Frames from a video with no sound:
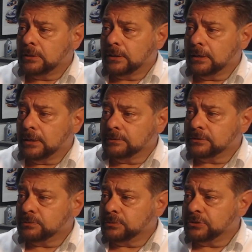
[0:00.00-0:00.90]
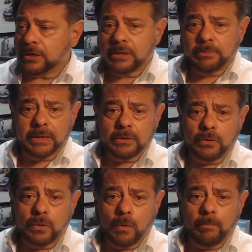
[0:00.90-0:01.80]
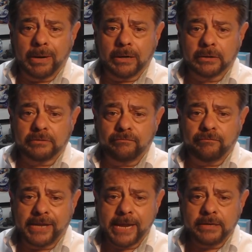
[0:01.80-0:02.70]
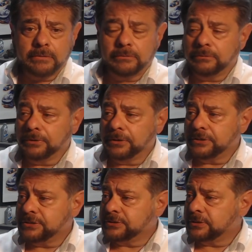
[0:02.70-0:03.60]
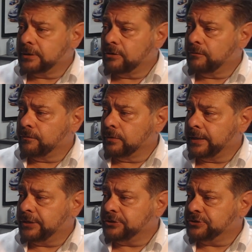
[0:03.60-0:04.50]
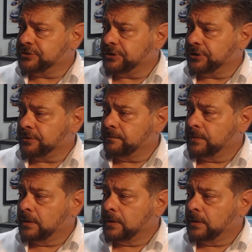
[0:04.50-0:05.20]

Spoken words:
Since we're talking about a good old American V8, we're just going to go for inches here.